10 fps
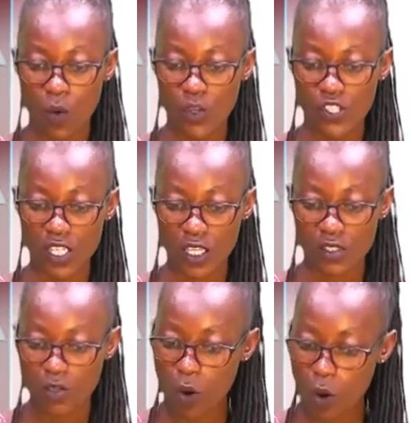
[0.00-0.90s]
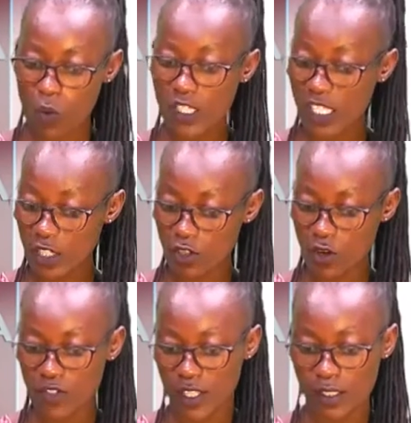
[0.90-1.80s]
which kicked
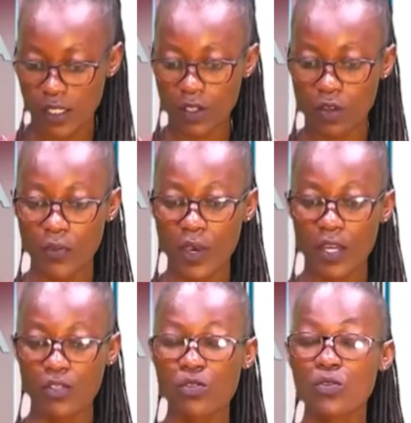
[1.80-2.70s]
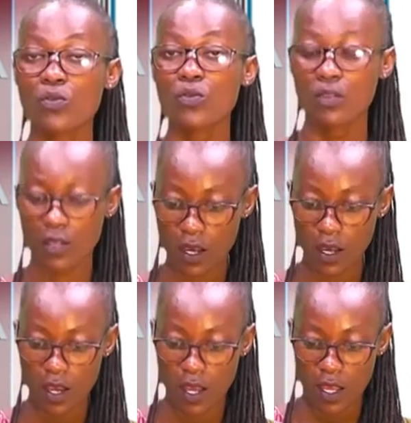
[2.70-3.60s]
off yesterday, compared to the